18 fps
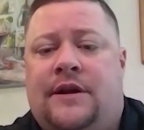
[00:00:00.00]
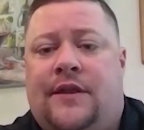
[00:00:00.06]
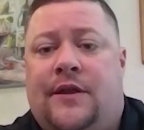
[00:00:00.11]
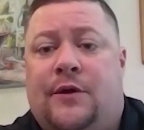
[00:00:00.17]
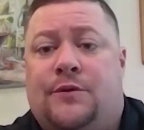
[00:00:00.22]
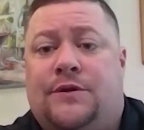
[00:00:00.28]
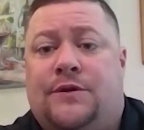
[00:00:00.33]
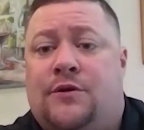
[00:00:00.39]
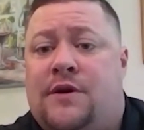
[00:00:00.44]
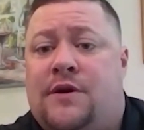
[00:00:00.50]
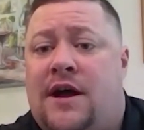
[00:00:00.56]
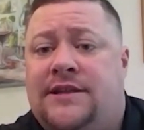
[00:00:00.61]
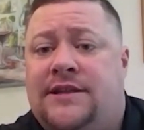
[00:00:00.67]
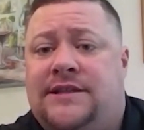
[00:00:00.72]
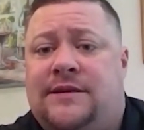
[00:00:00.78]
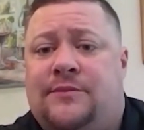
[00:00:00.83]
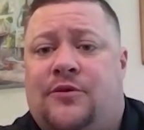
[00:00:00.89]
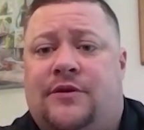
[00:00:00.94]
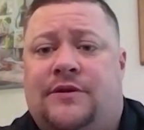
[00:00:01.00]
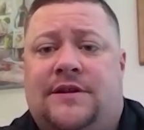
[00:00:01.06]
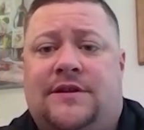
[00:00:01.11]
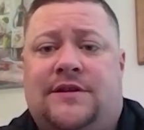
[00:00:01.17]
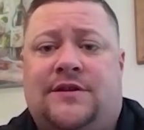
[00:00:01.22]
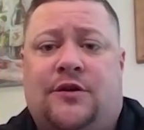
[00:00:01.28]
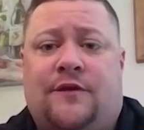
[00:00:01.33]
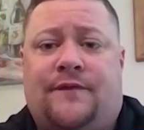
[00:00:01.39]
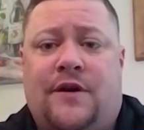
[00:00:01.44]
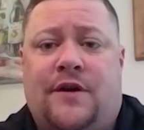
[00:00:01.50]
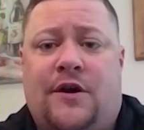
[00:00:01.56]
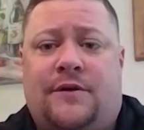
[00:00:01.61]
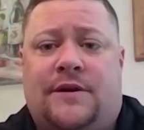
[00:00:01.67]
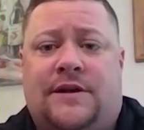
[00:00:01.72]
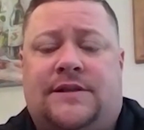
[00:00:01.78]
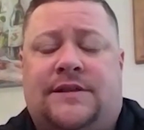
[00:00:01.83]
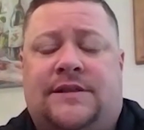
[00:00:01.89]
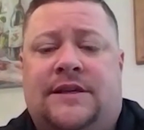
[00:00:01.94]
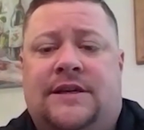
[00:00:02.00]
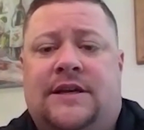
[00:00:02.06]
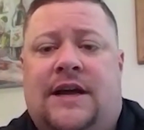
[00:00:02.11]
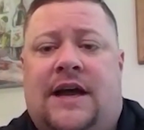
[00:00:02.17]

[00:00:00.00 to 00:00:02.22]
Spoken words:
There was no constable to serve notice.